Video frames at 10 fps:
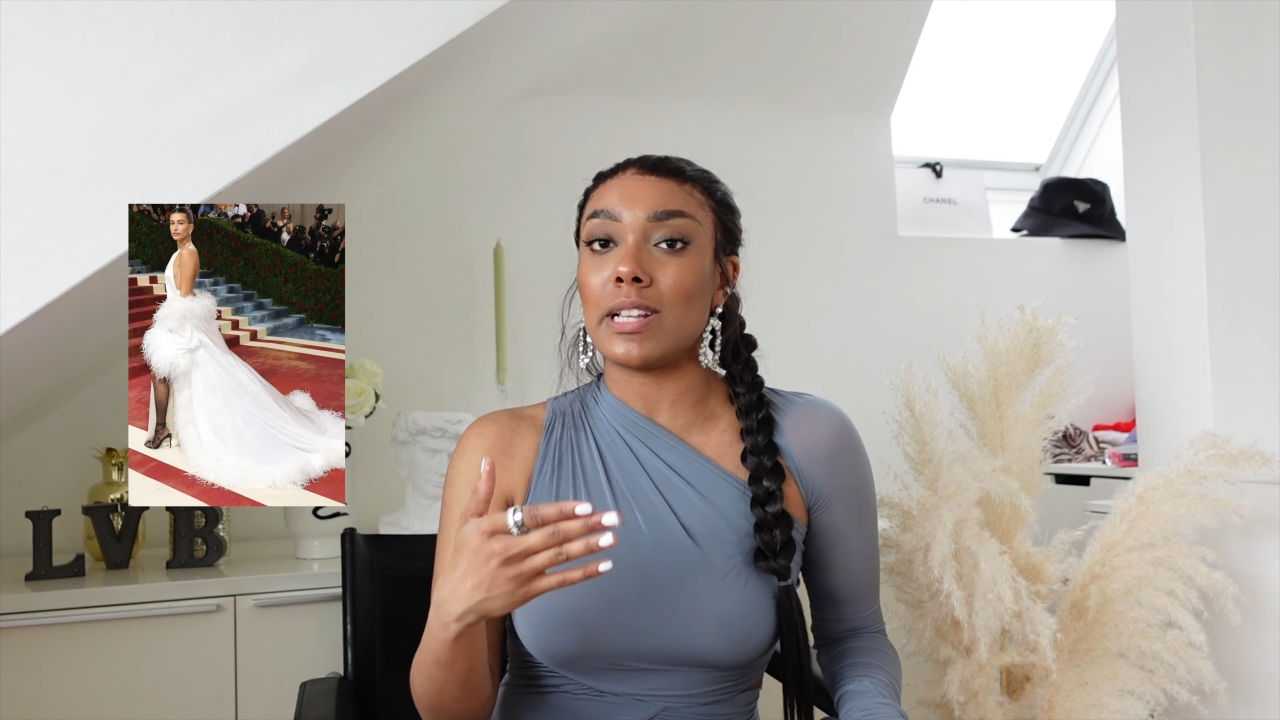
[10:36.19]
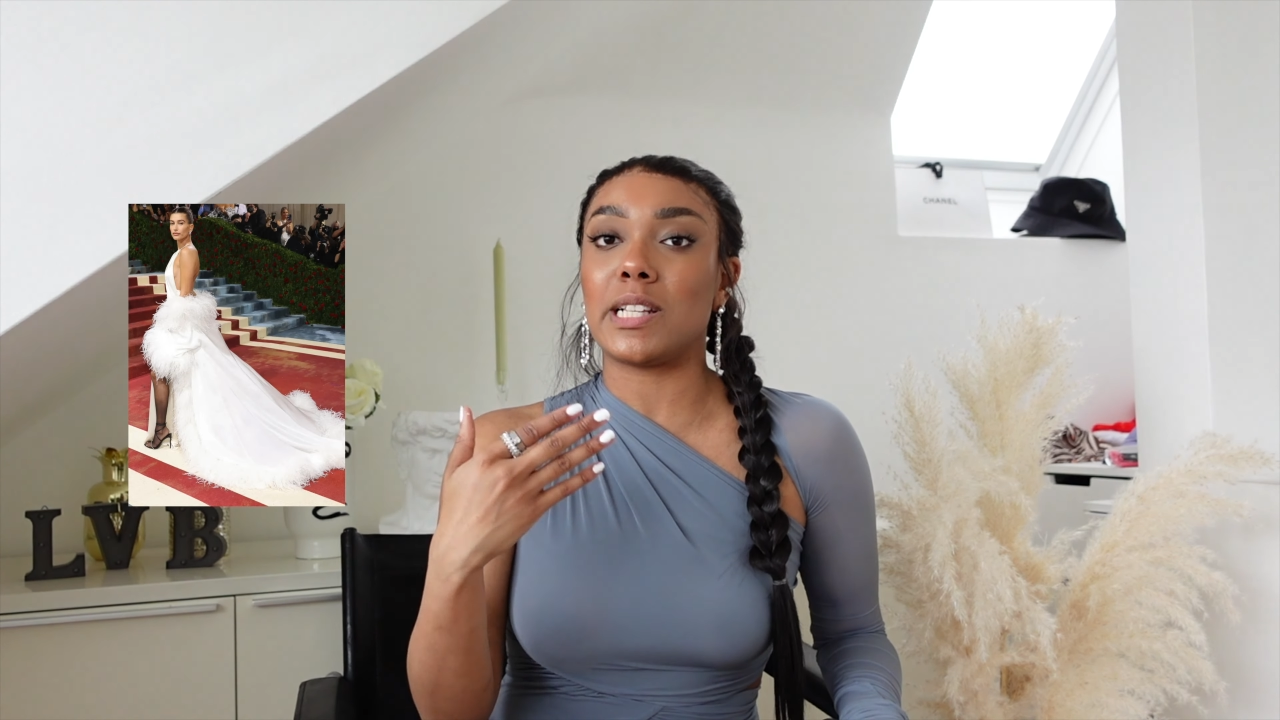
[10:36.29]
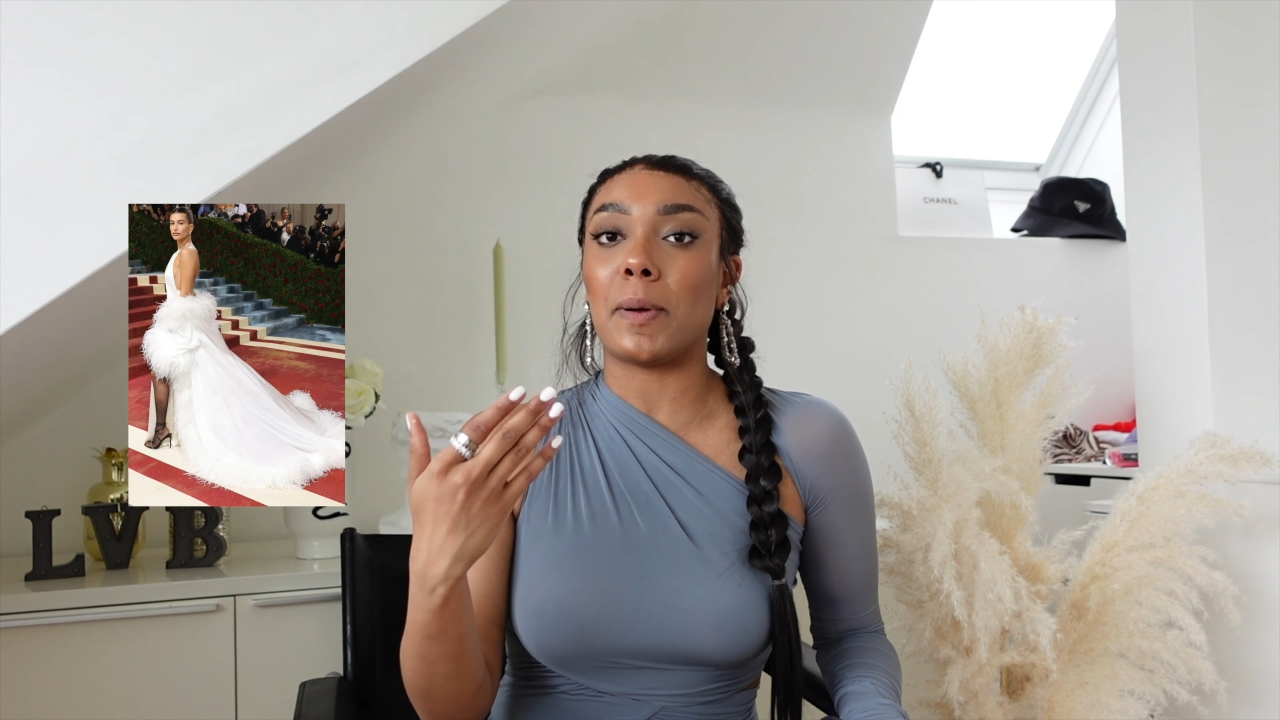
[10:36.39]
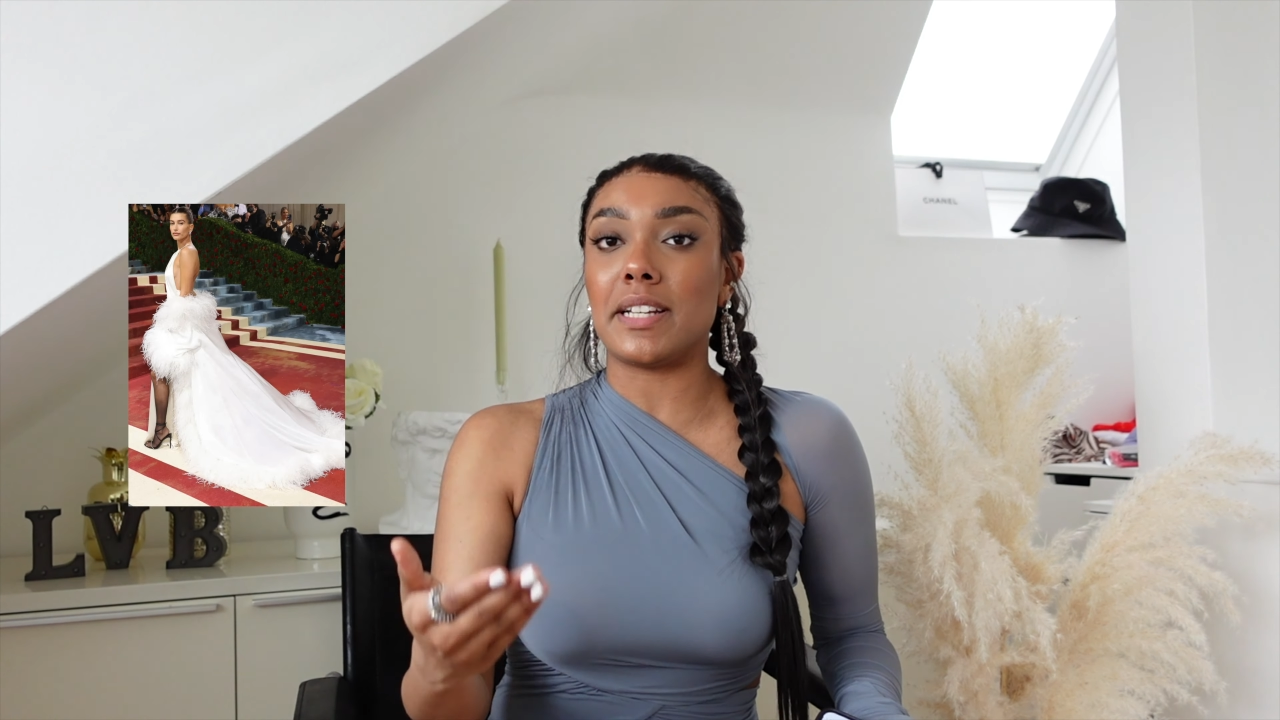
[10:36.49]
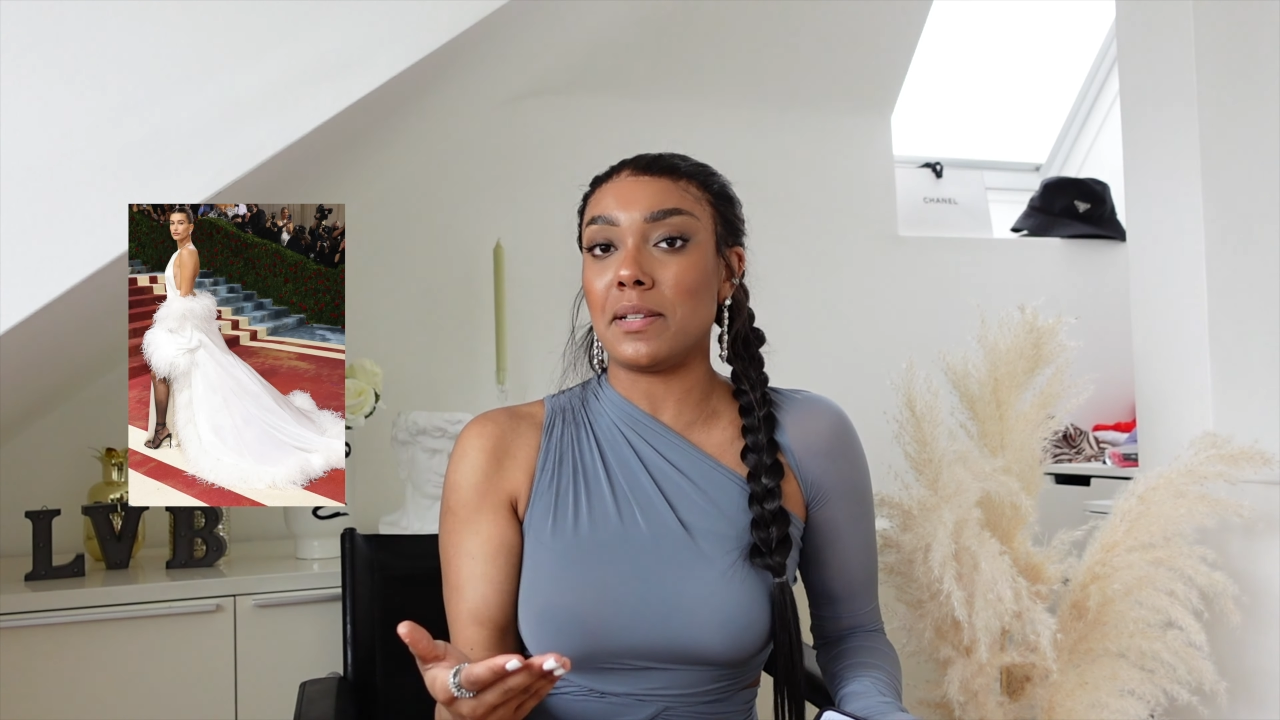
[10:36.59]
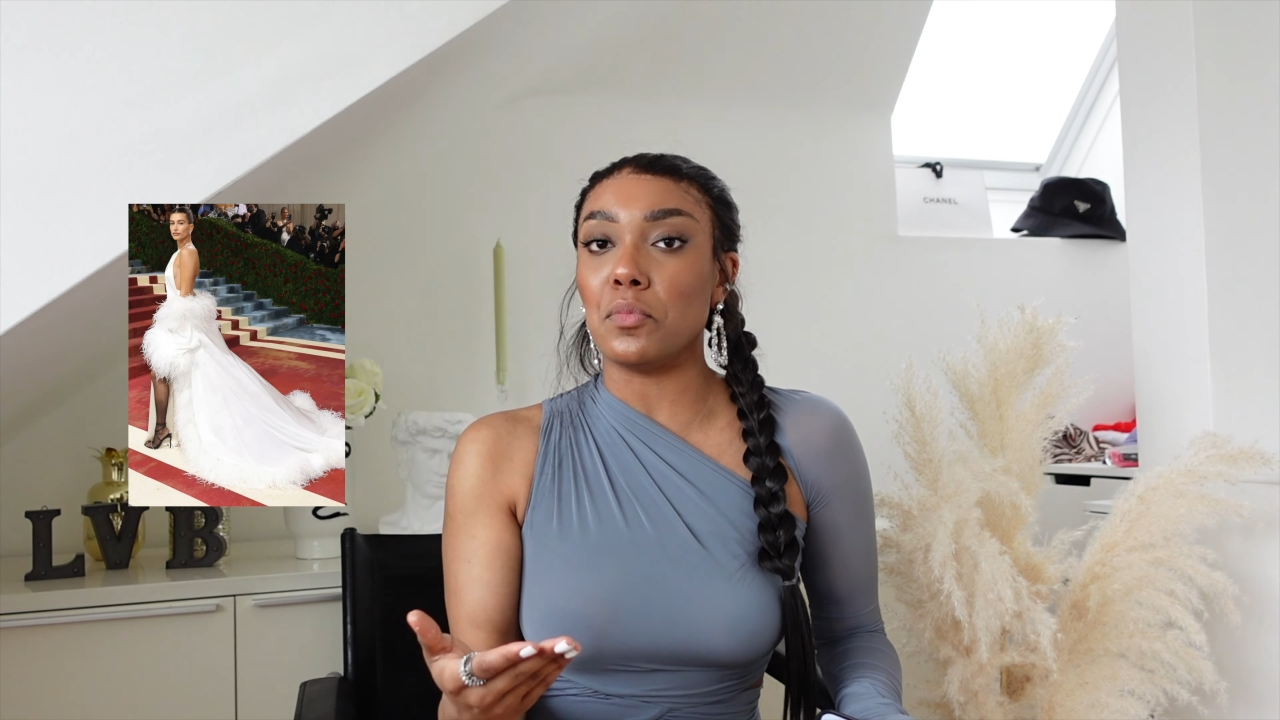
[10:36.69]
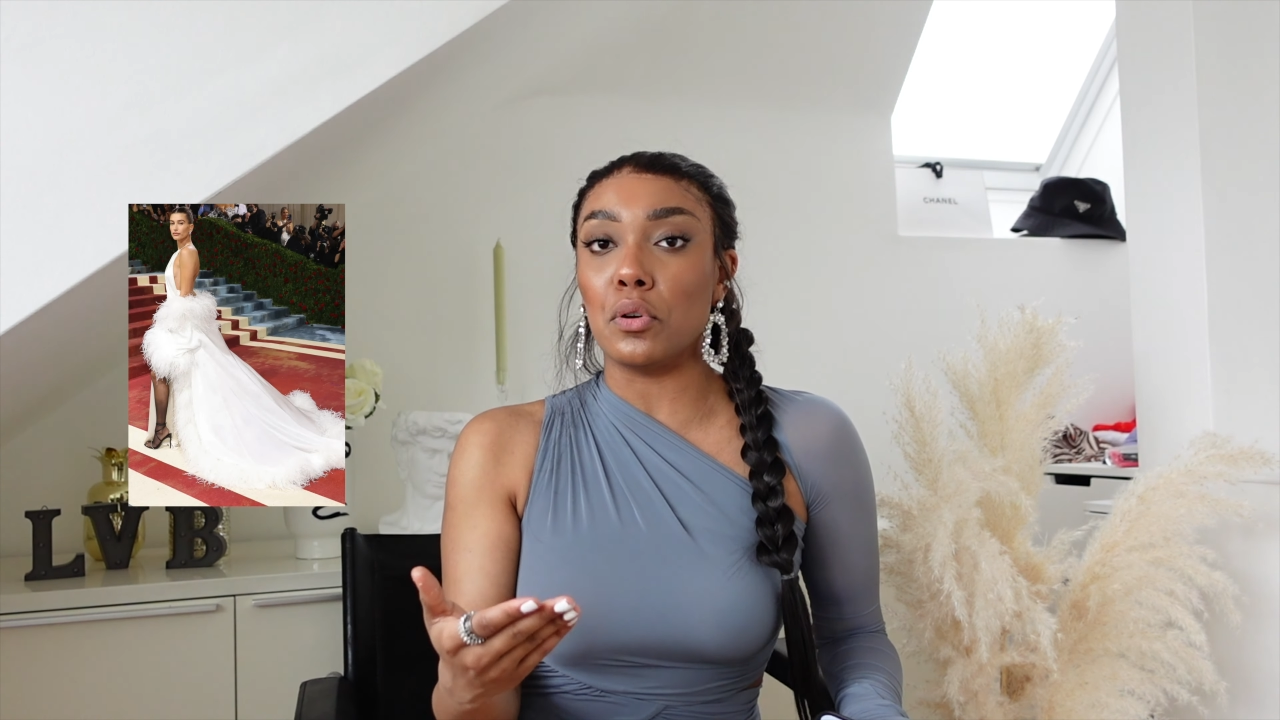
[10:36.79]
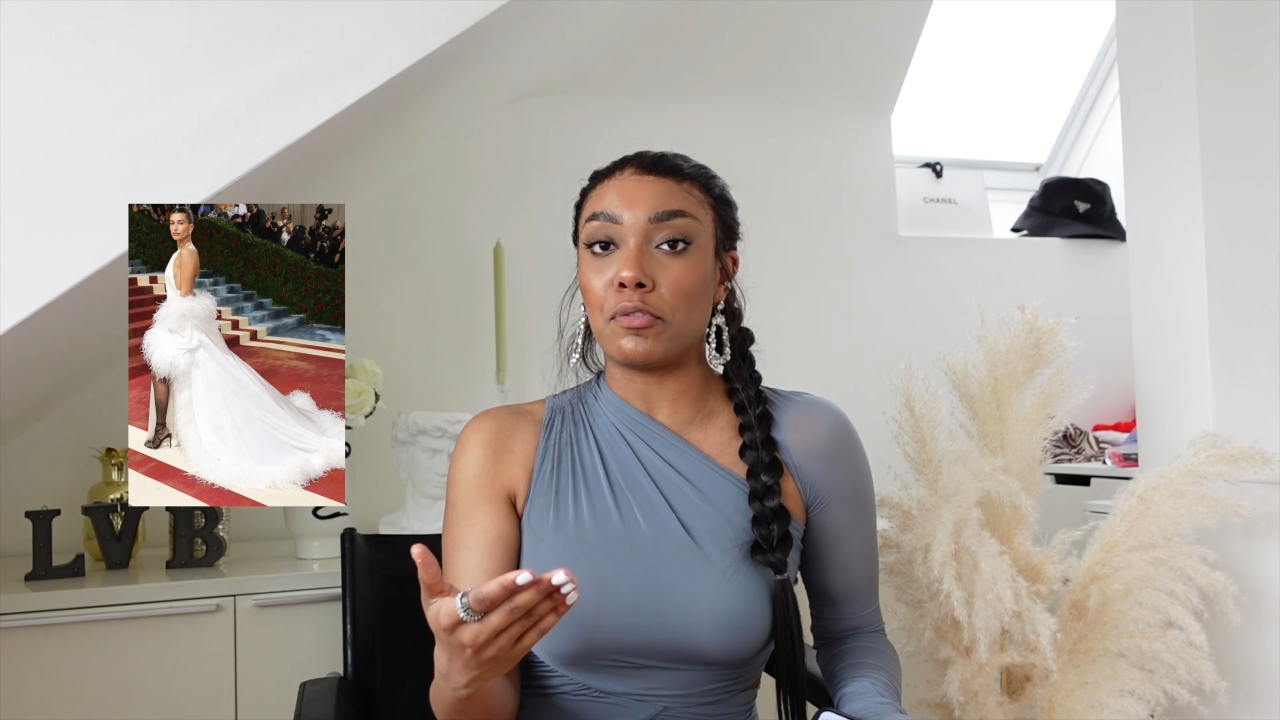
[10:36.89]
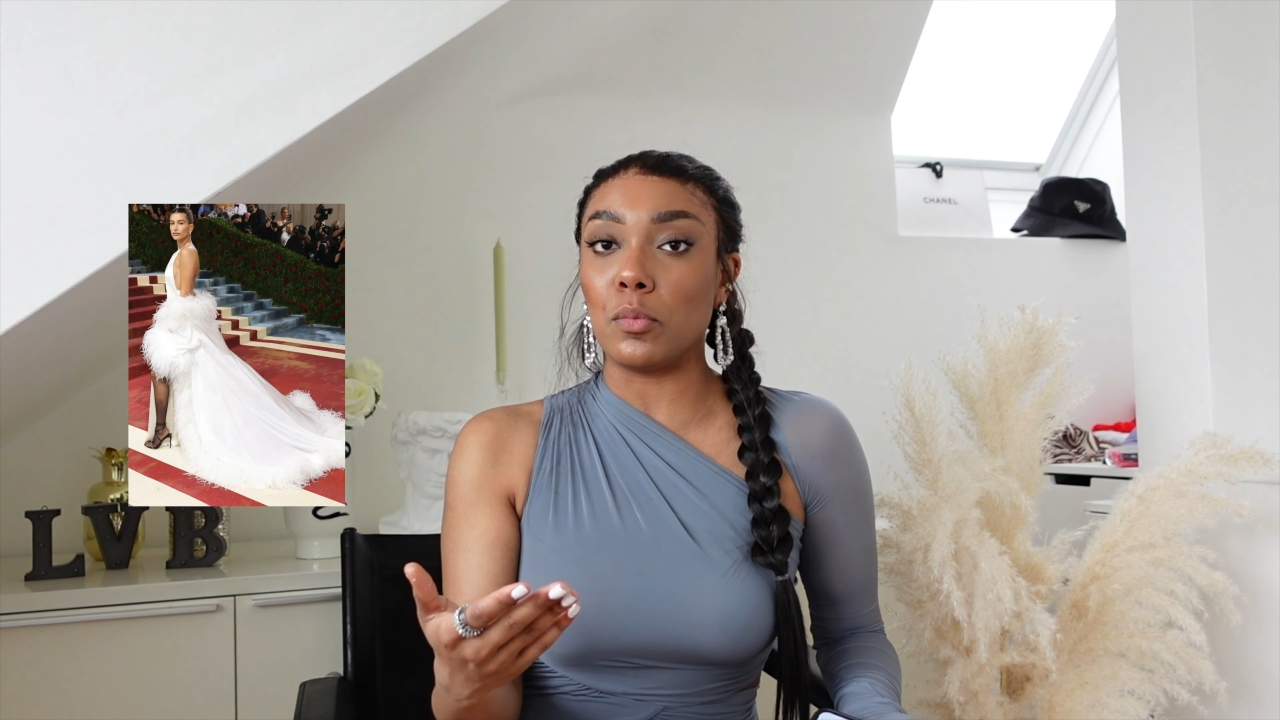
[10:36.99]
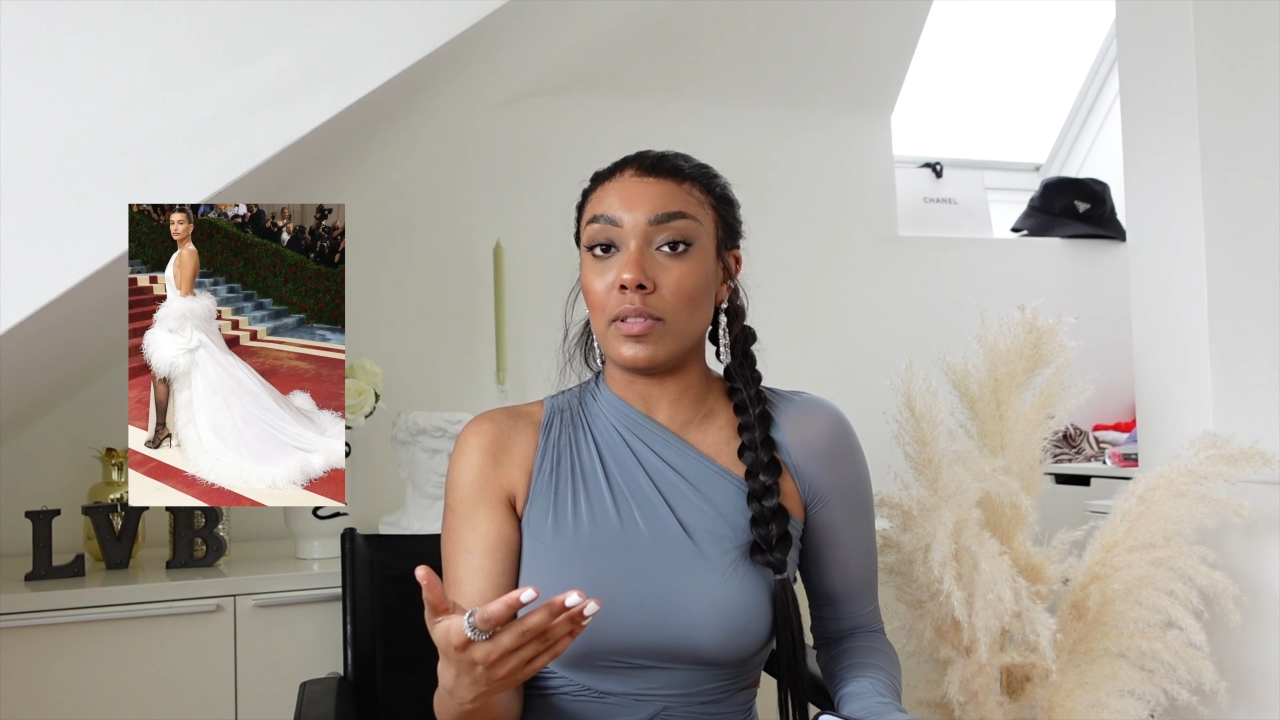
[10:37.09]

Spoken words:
expecting more from all